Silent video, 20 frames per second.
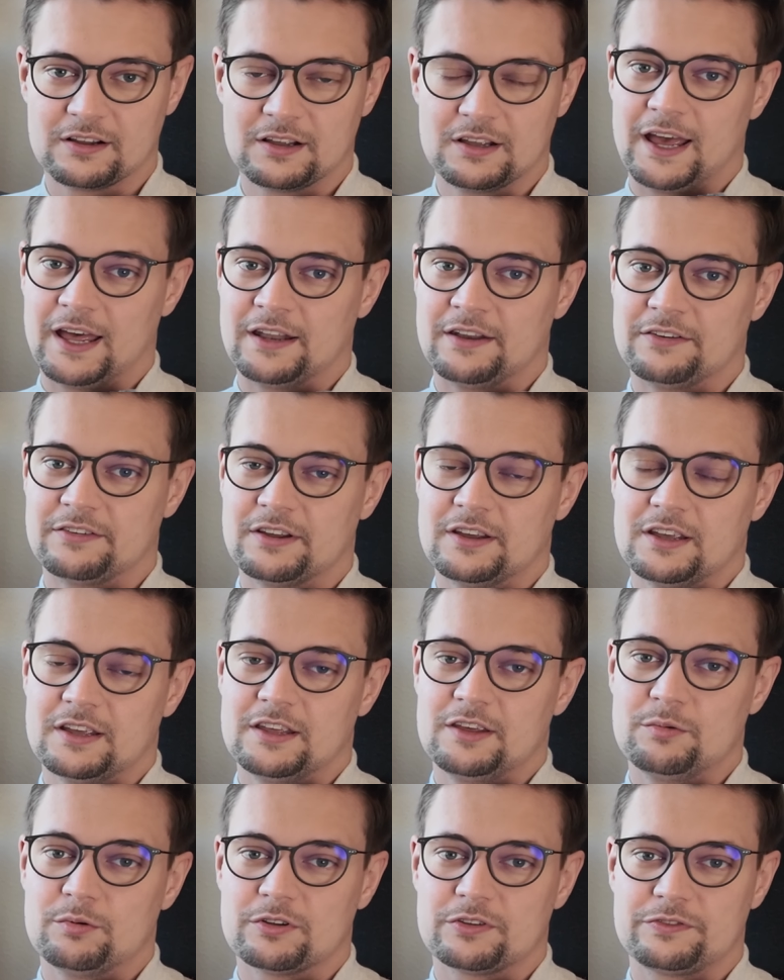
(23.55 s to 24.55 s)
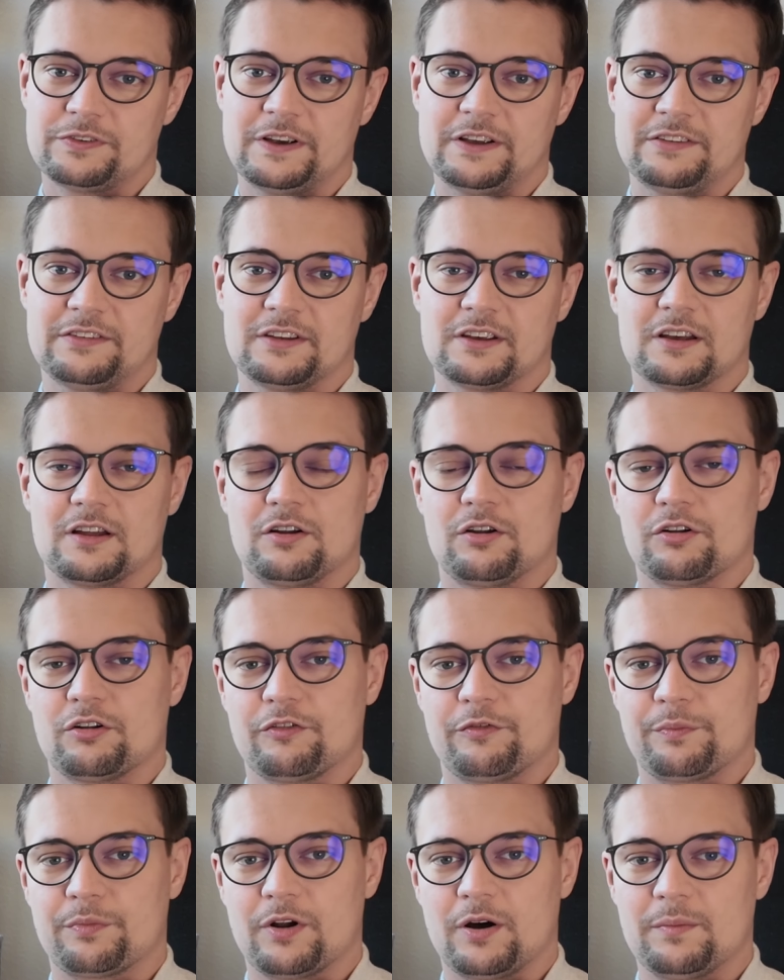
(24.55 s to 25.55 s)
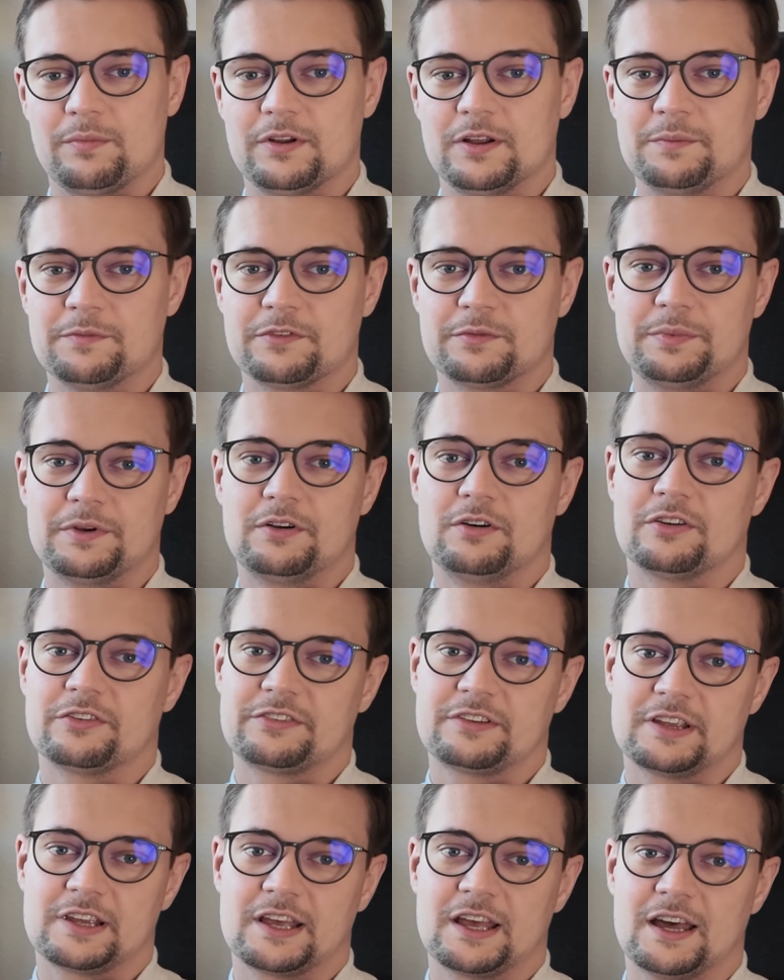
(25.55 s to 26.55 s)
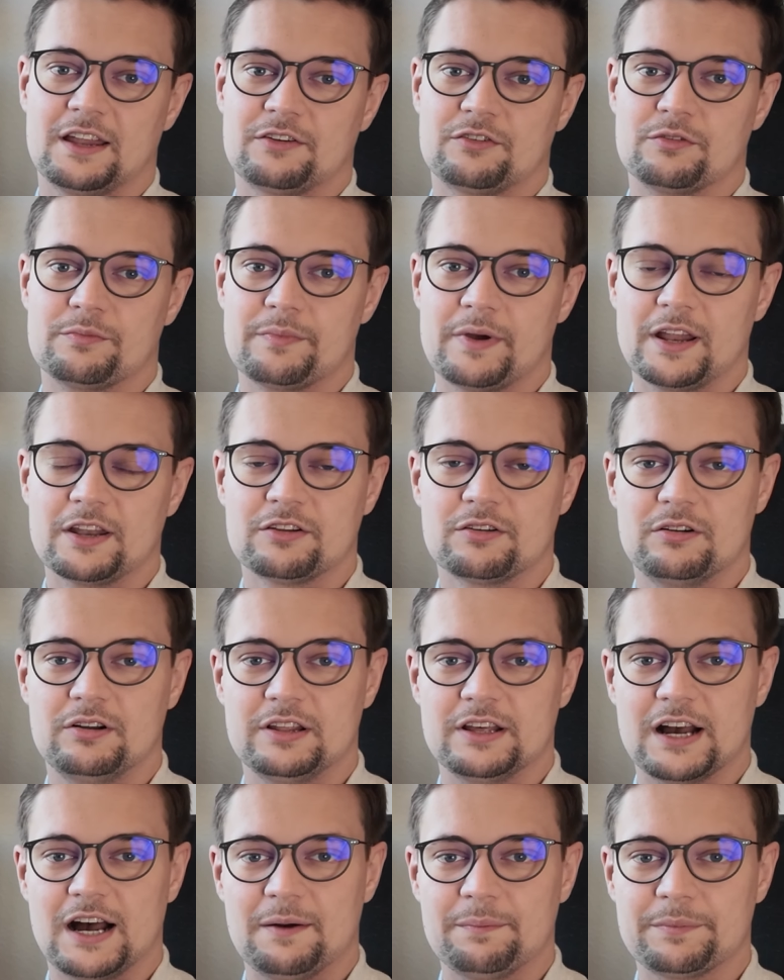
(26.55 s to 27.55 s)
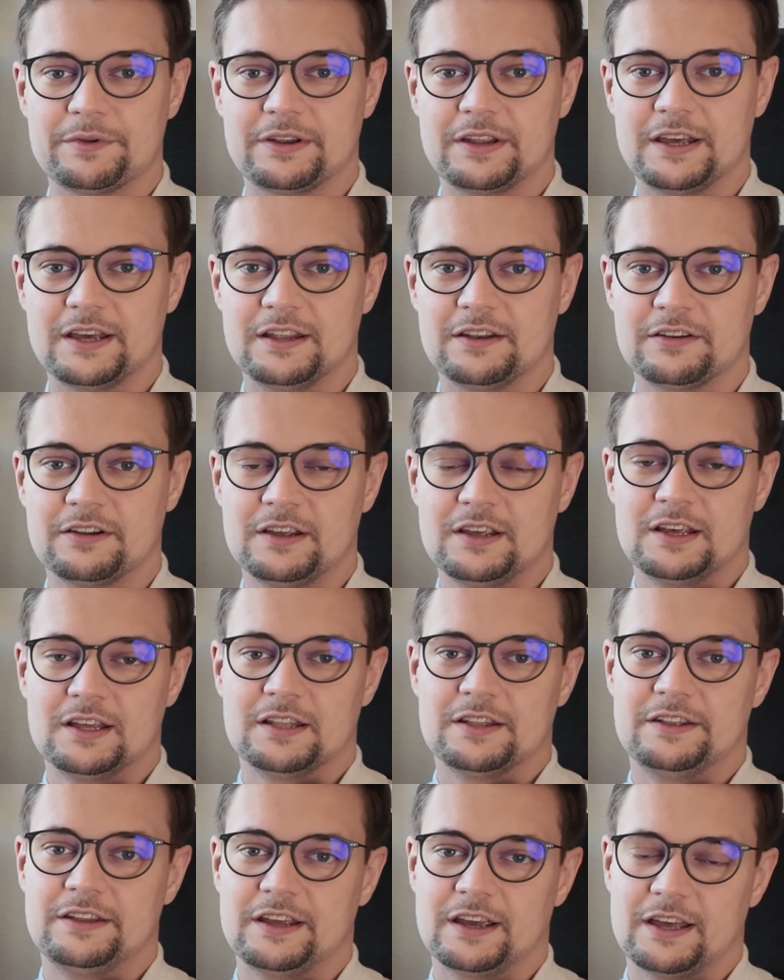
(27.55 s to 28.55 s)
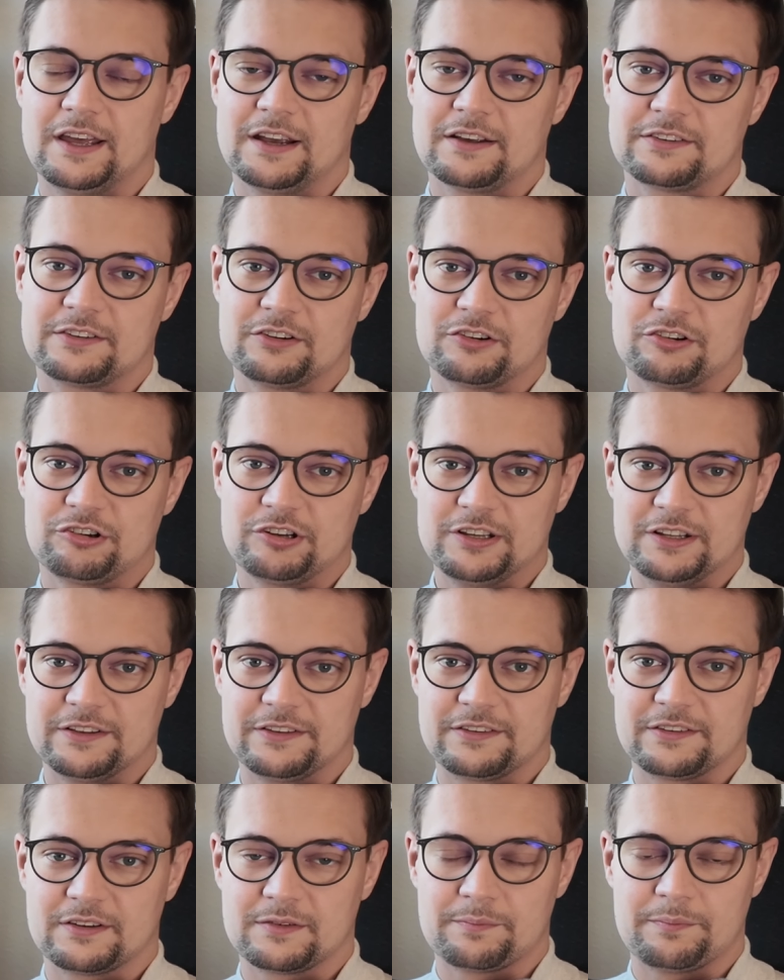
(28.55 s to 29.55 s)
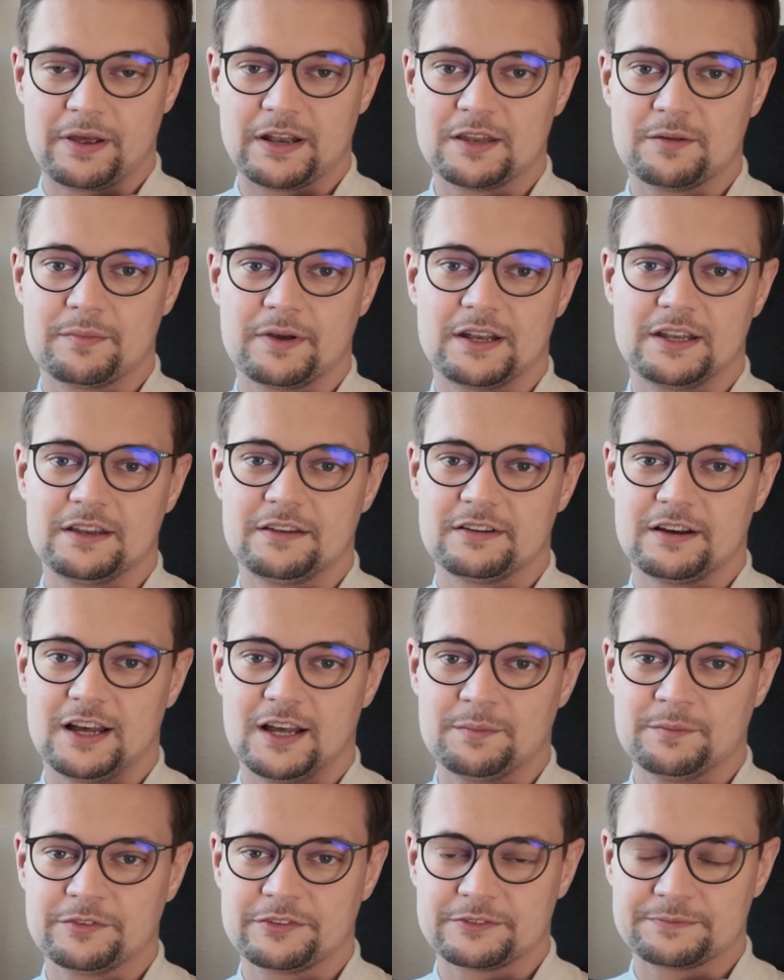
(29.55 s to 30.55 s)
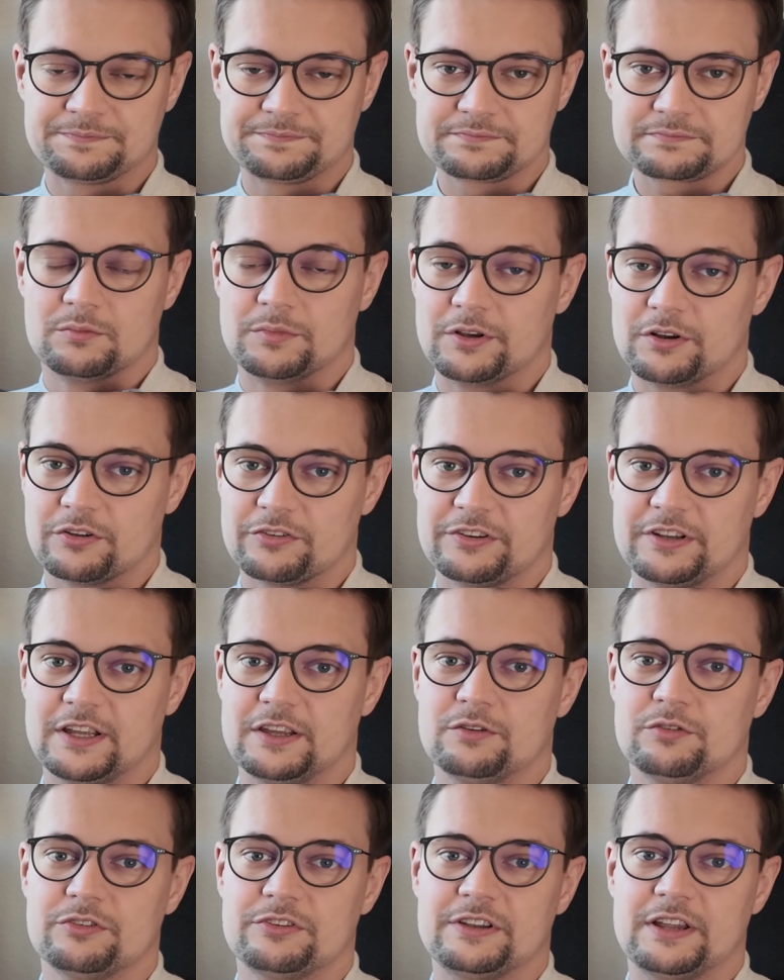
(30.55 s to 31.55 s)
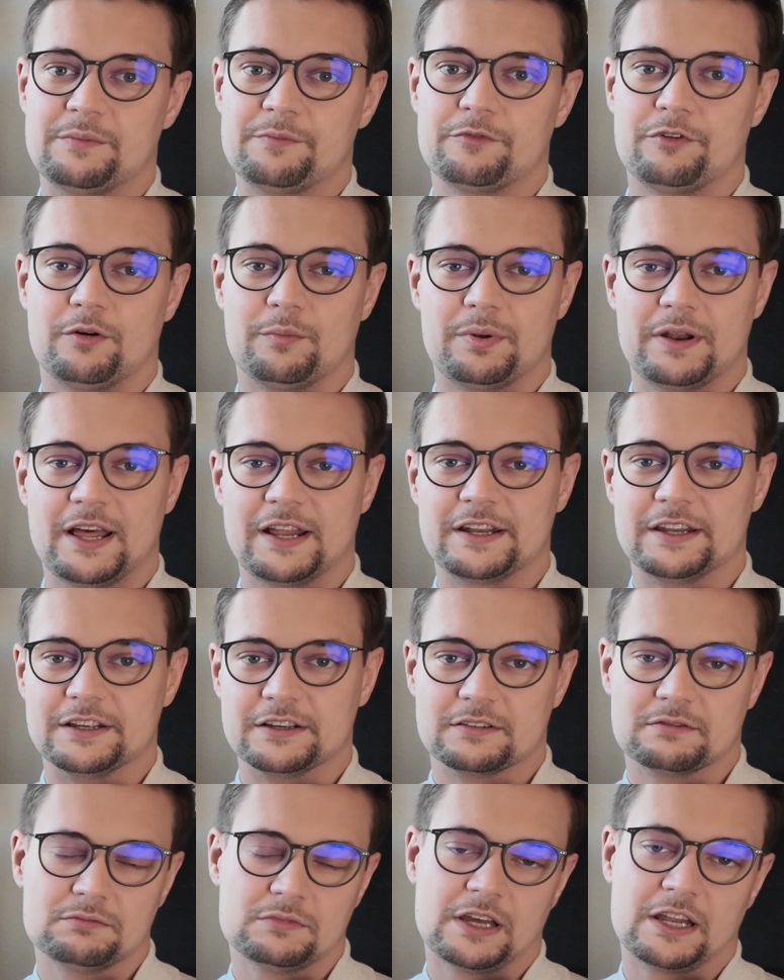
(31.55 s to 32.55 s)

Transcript: And he was facing a lot of problems because they had to manually update their Excel sheets many times because they used them for planning.